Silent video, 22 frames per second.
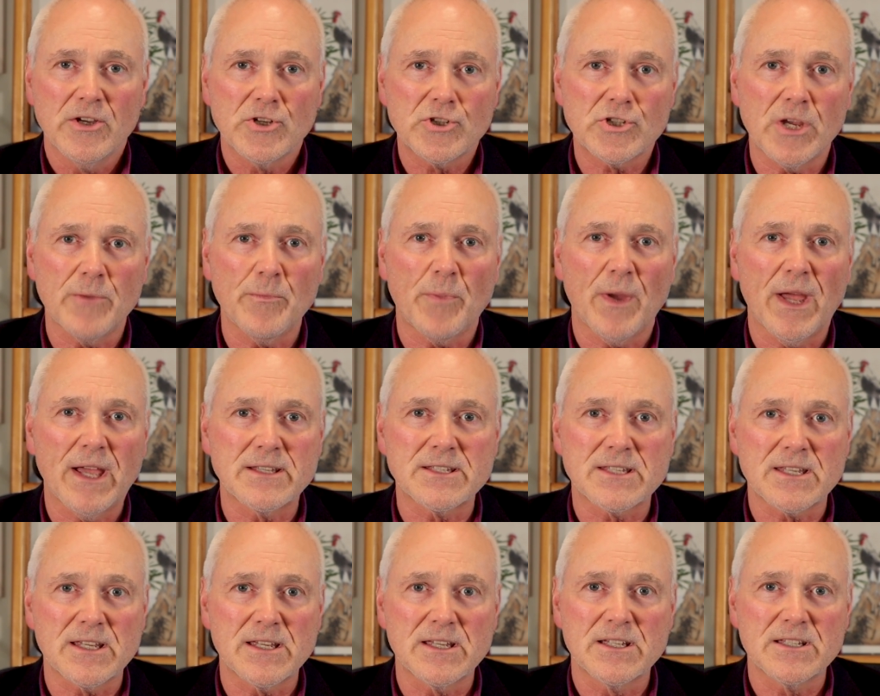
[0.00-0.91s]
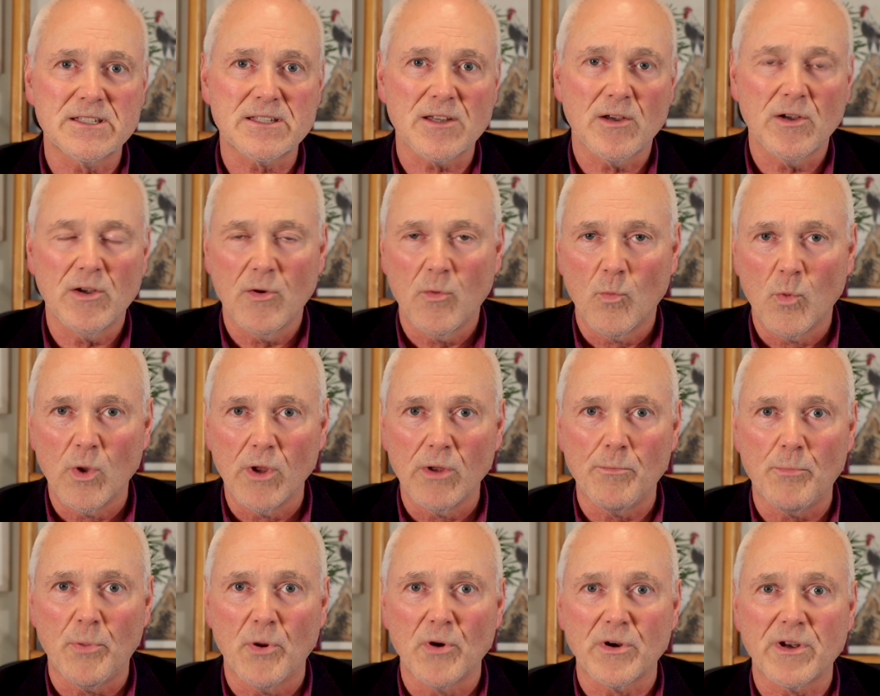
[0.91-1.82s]
Chimpanzees
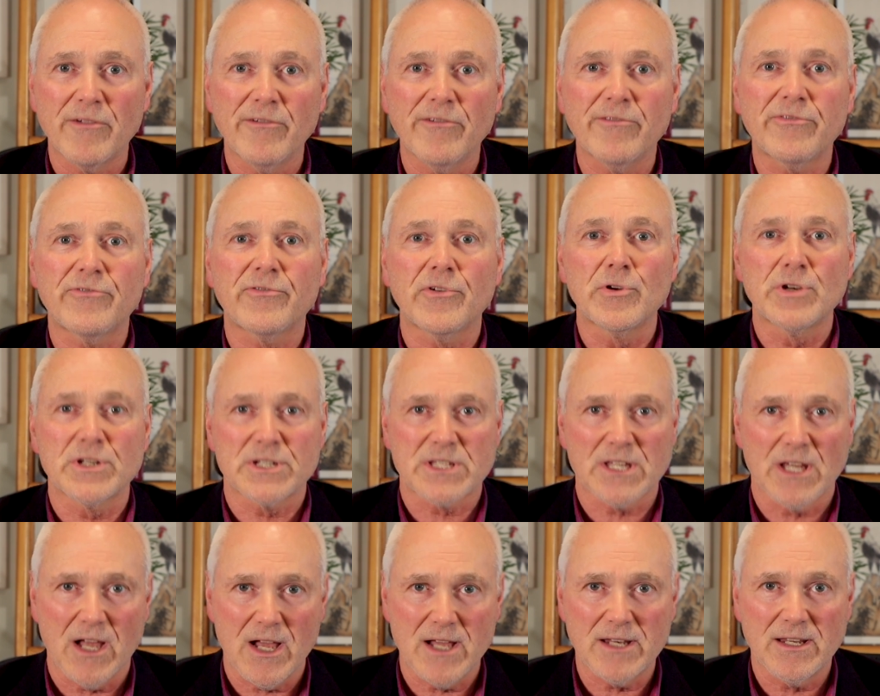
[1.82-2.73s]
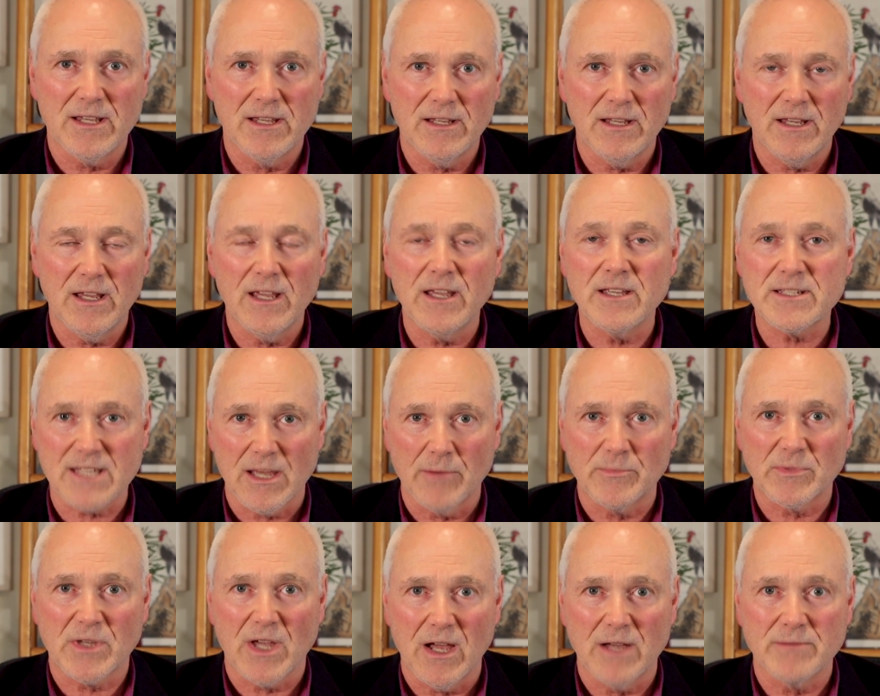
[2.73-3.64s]
will put food aside
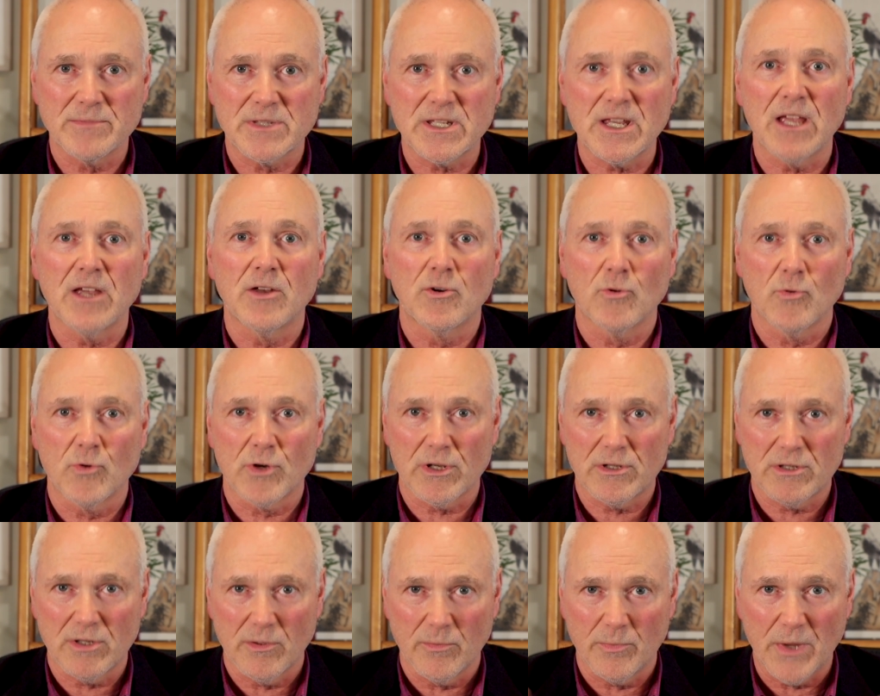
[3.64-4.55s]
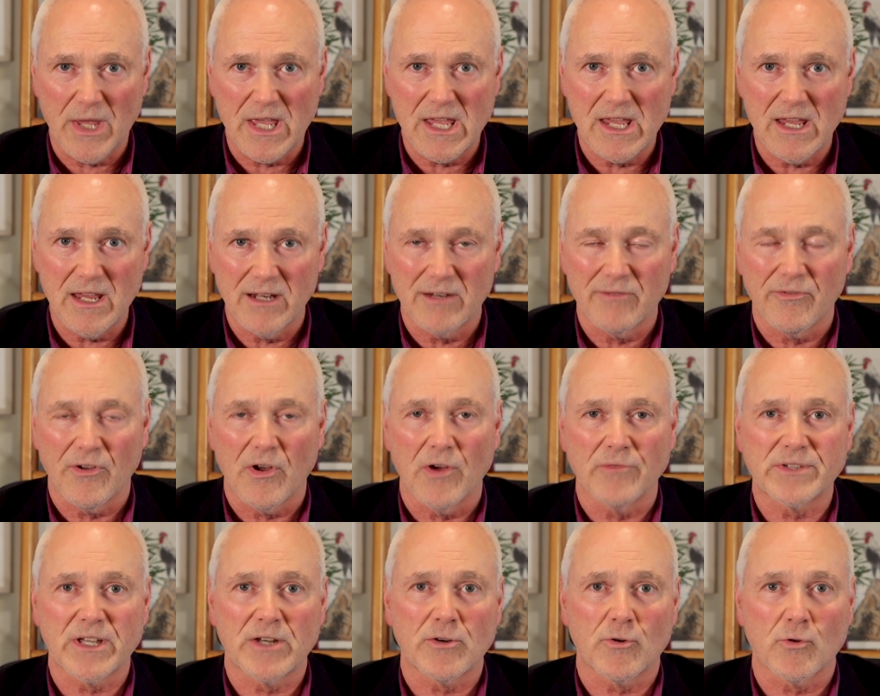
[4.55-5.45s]
sometimes in order to be
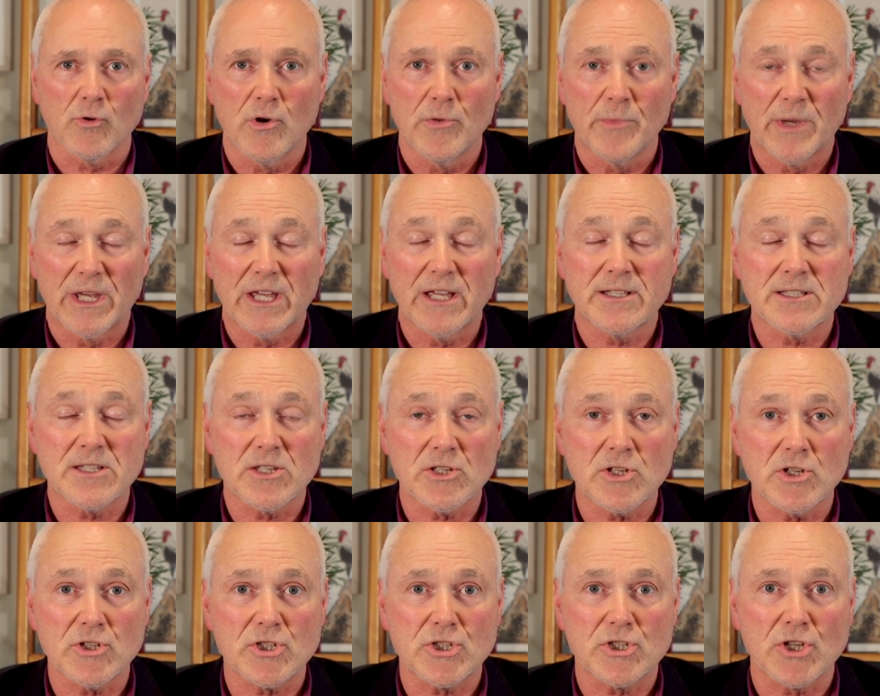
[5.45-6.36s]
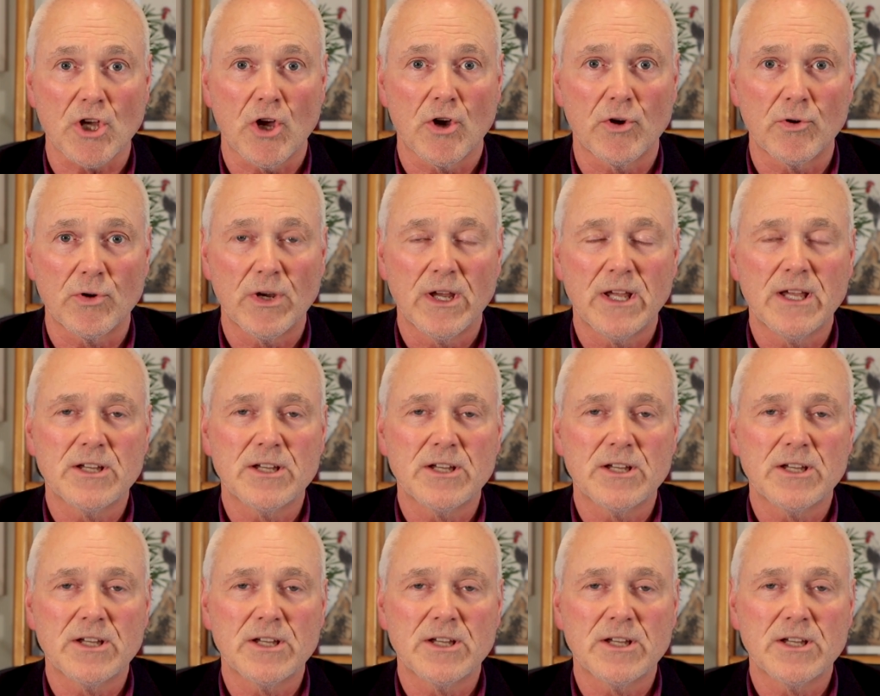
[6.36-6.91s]
involved in grooming. It's so